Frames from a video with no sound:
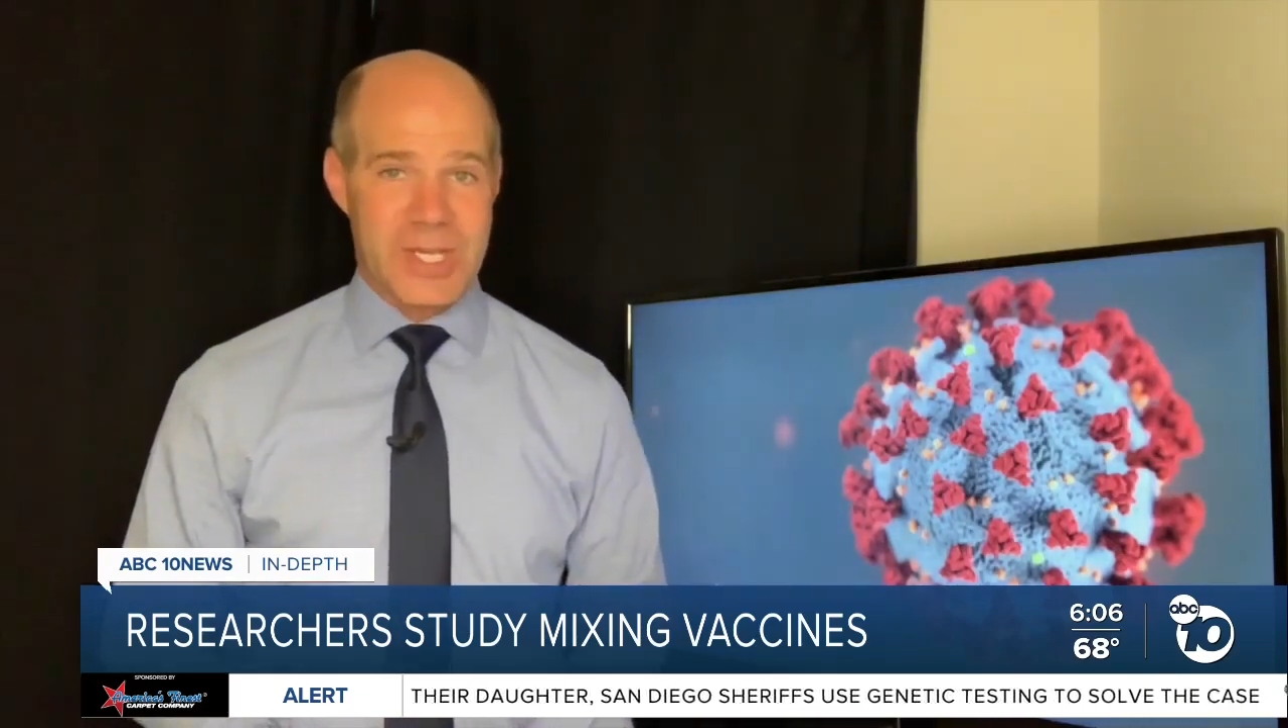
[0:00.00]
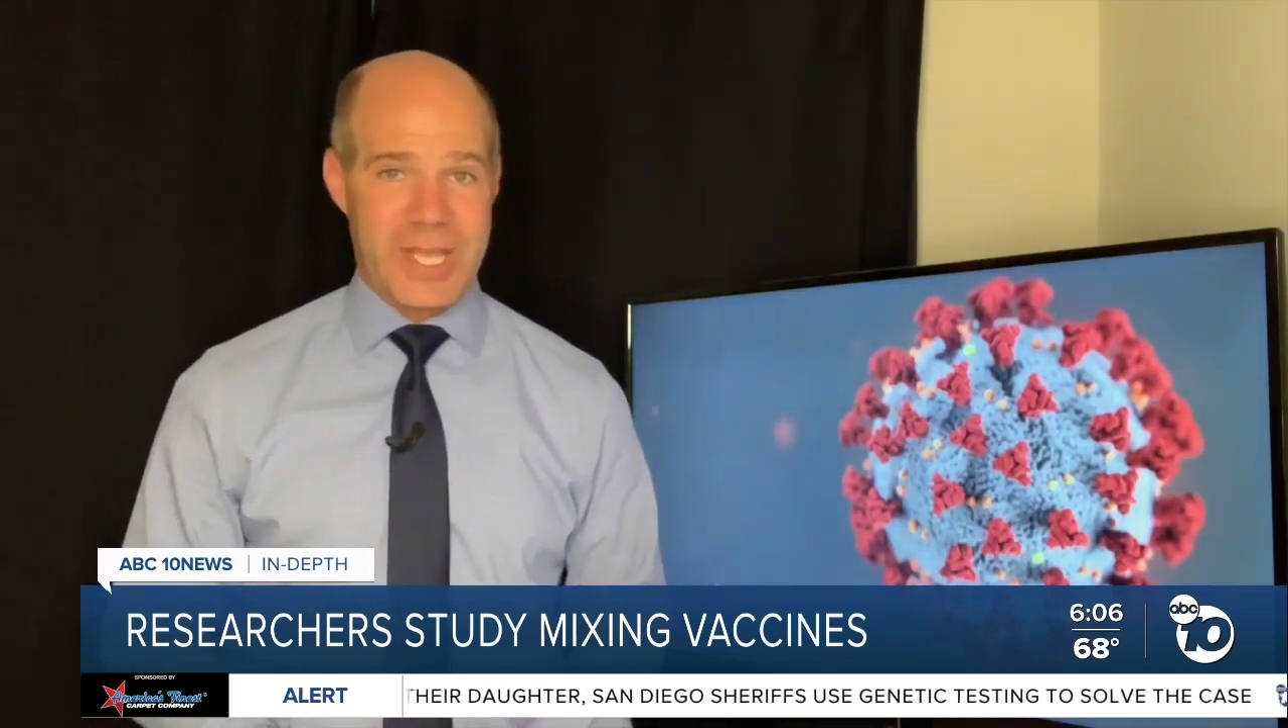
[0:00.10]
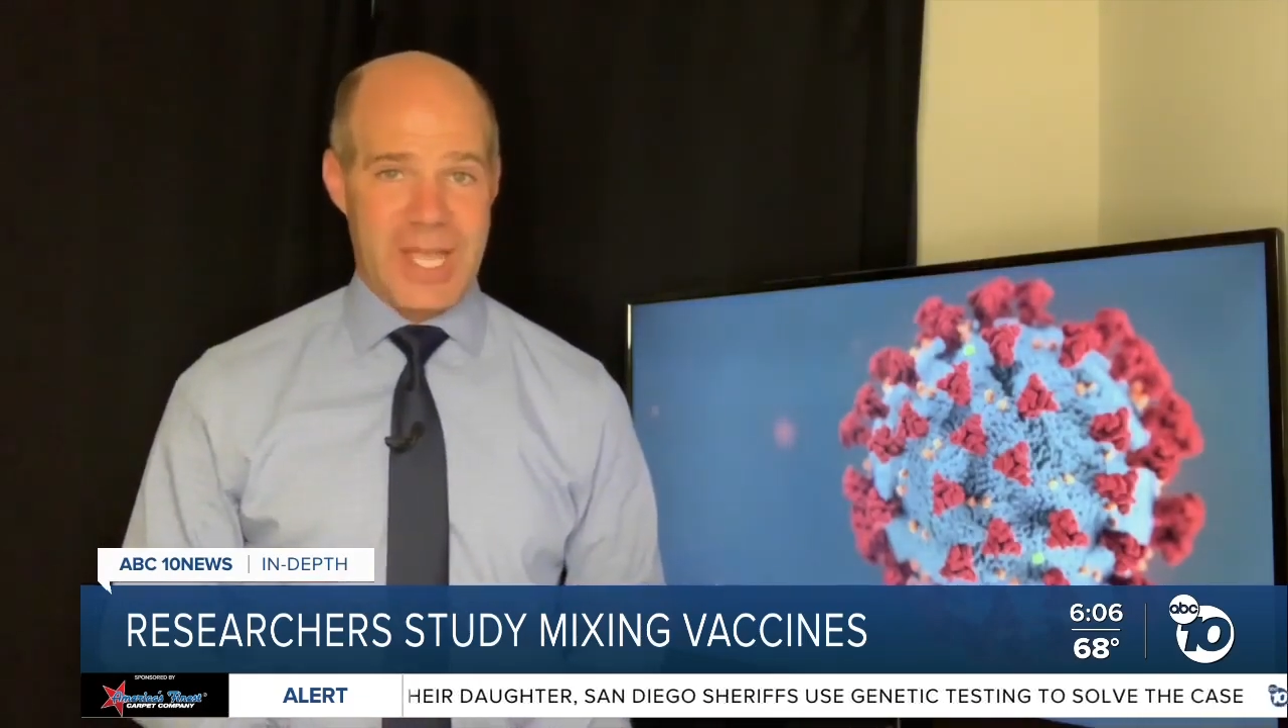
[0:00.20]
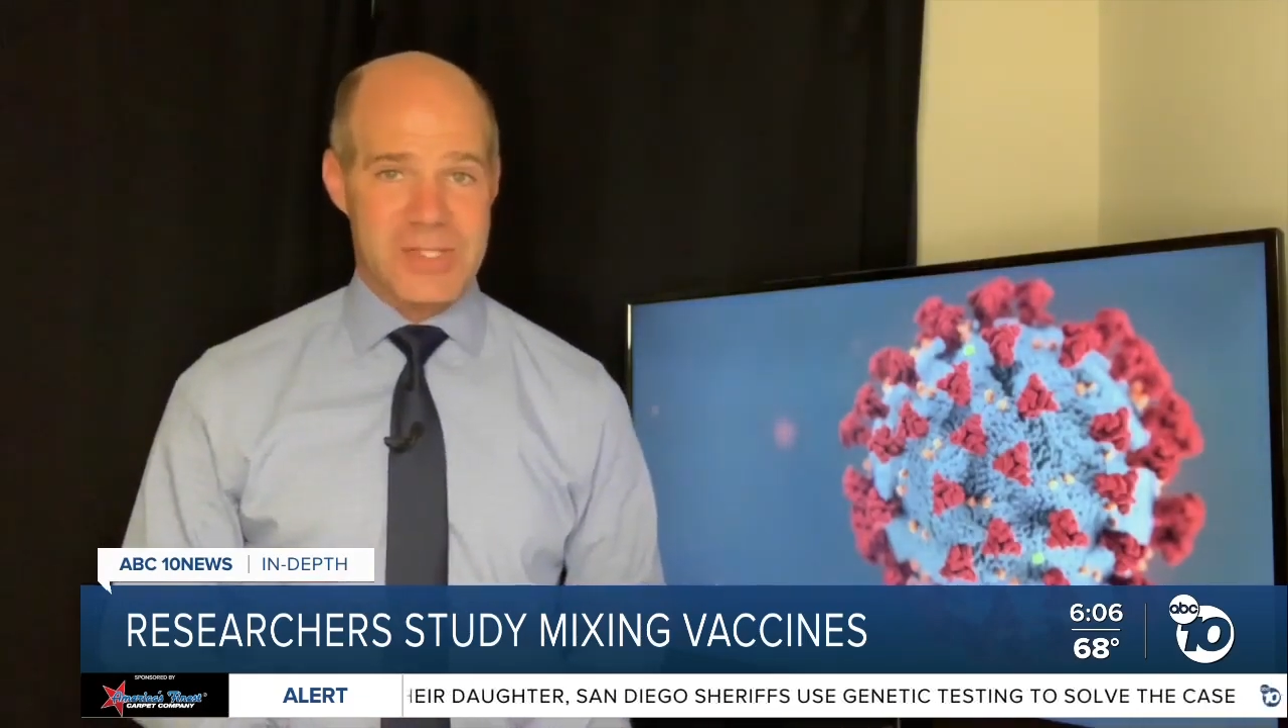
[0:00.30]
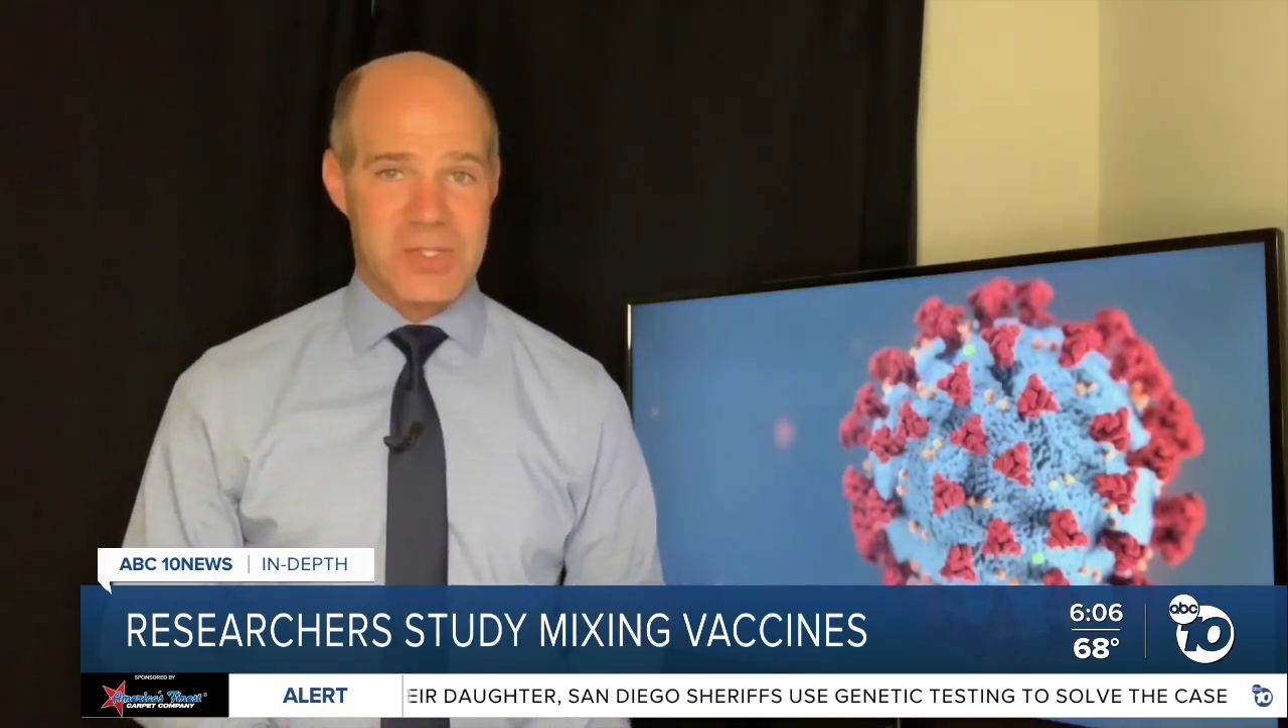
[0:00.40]

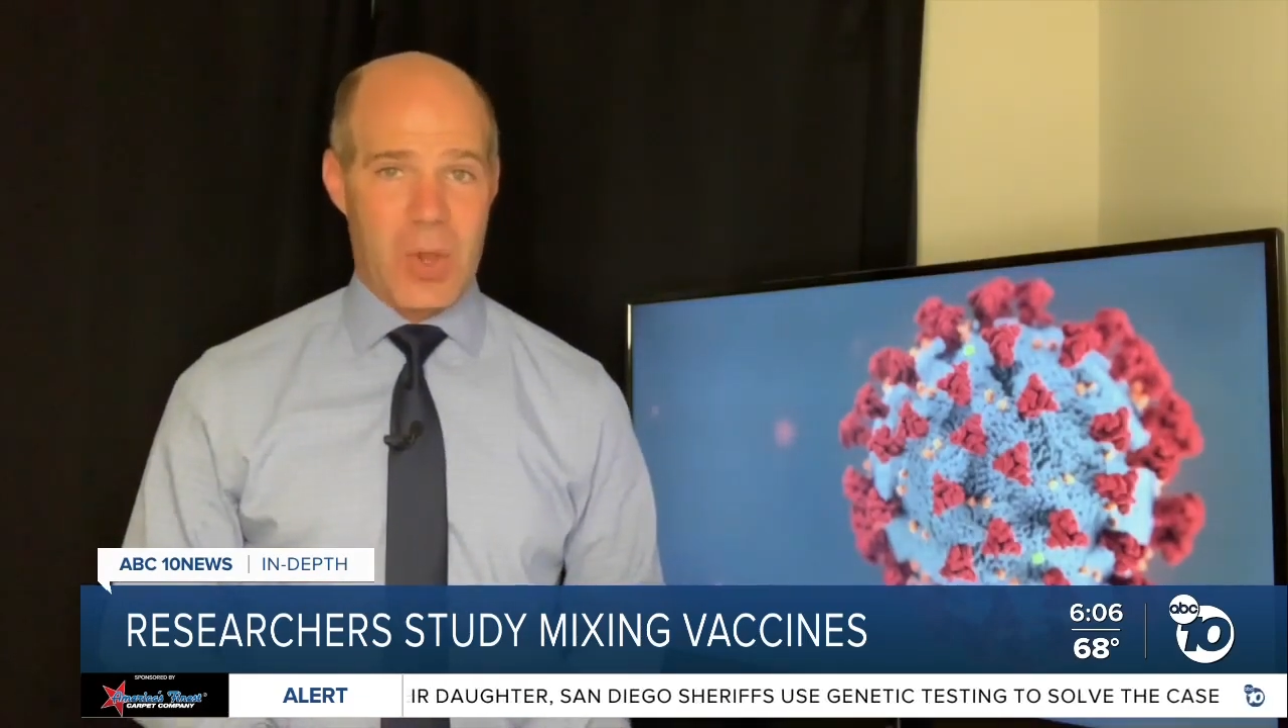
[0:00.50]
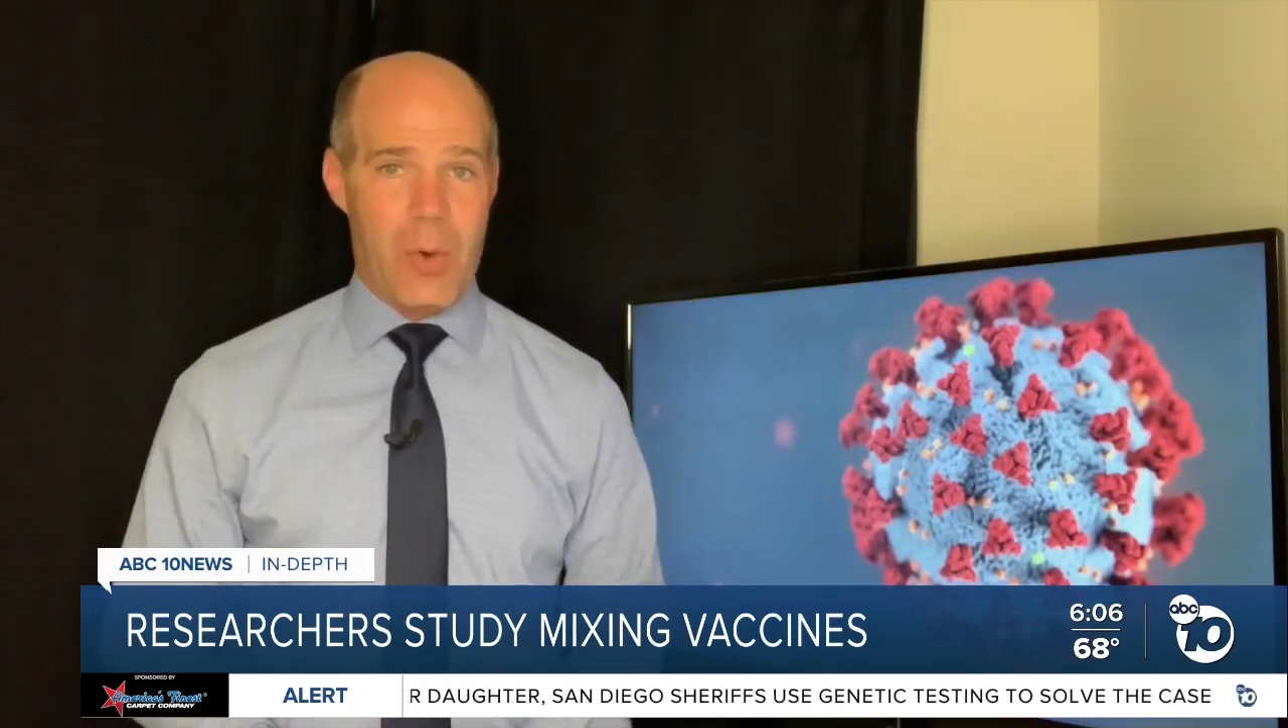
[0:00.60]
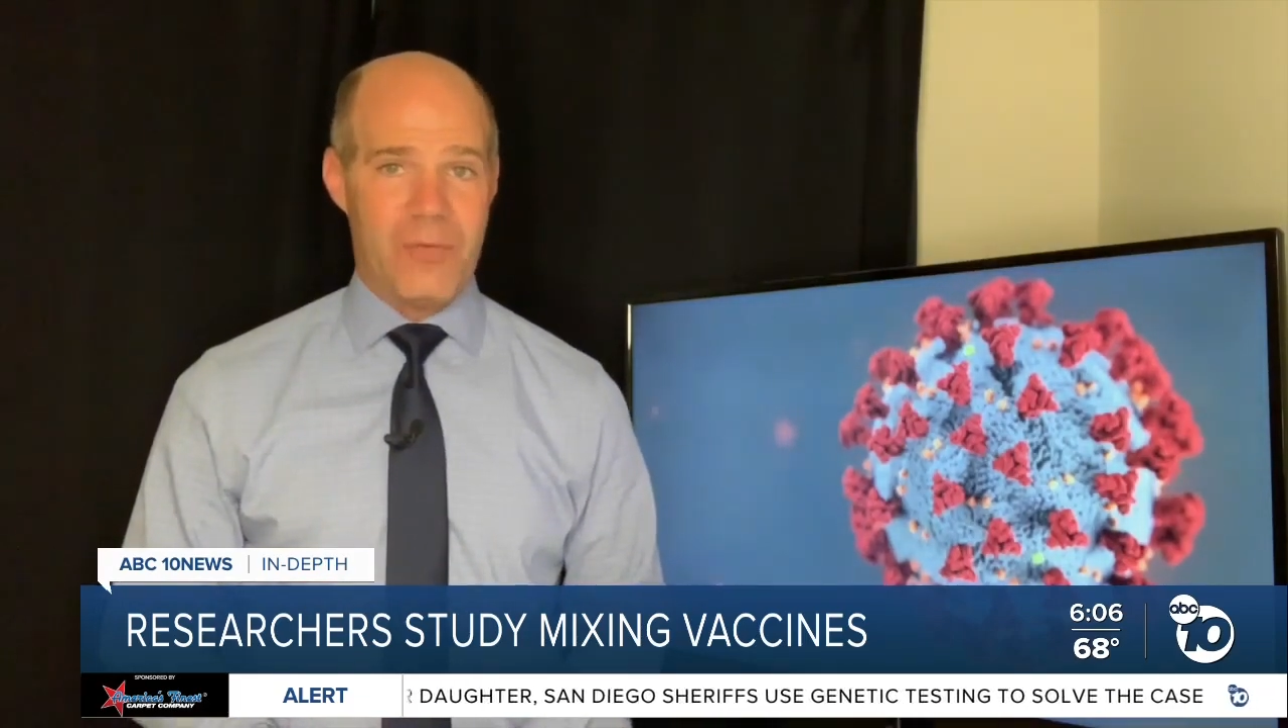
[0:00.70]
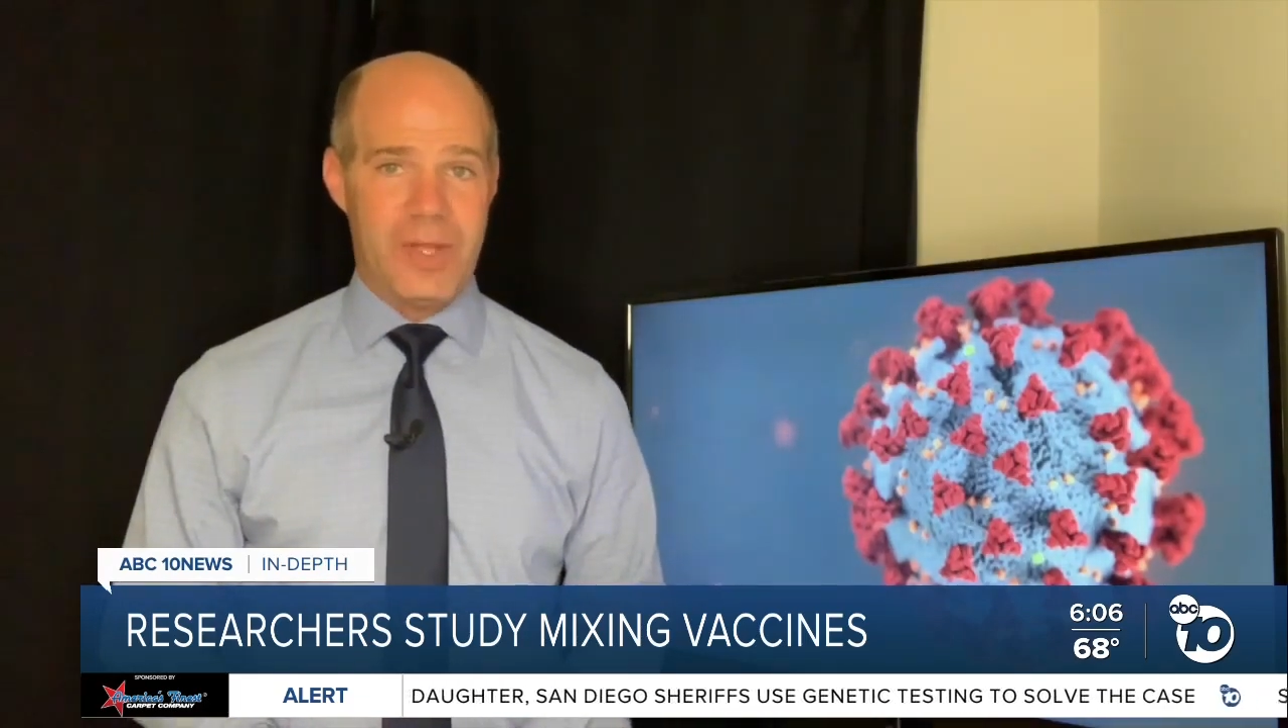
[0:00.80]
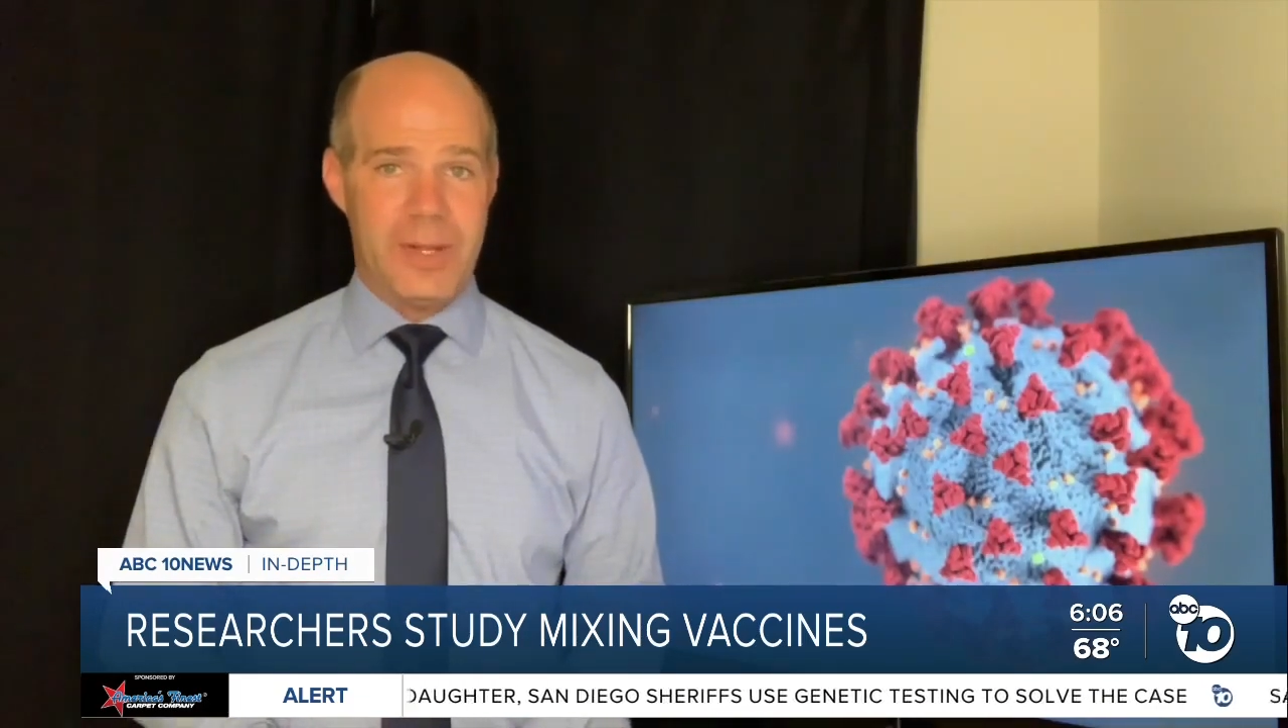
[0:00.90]
against
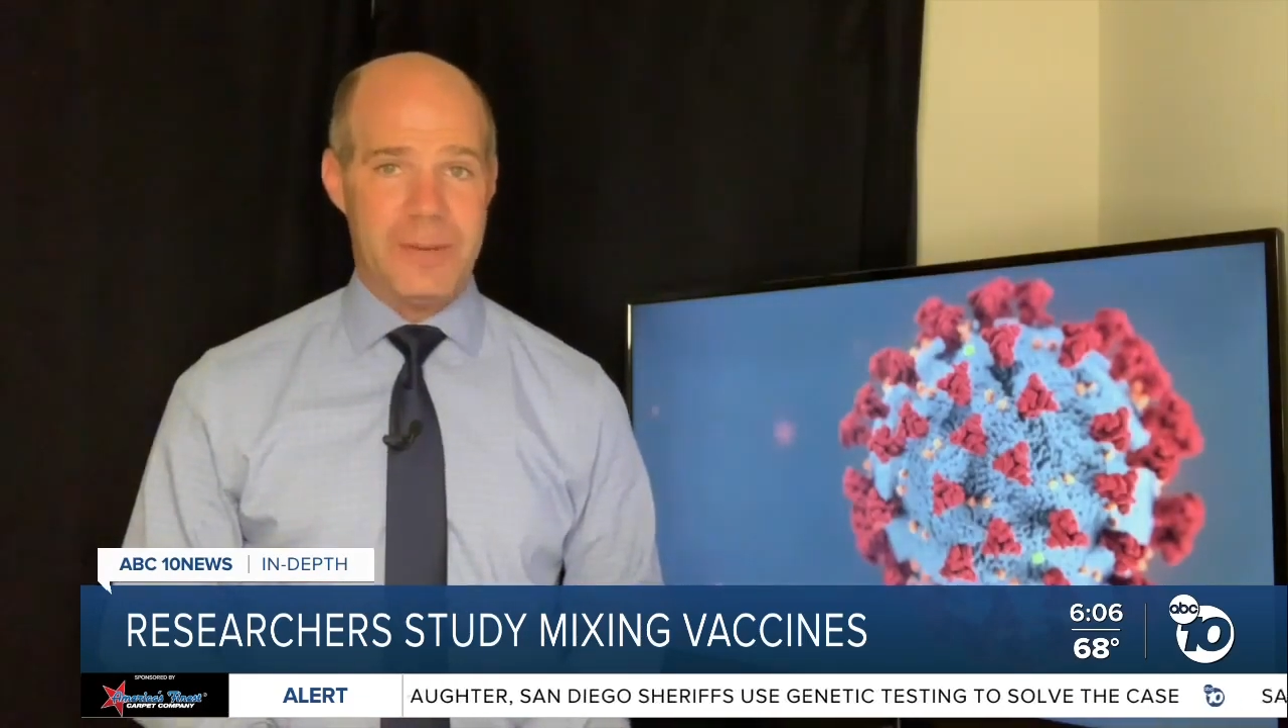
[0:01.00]
COVID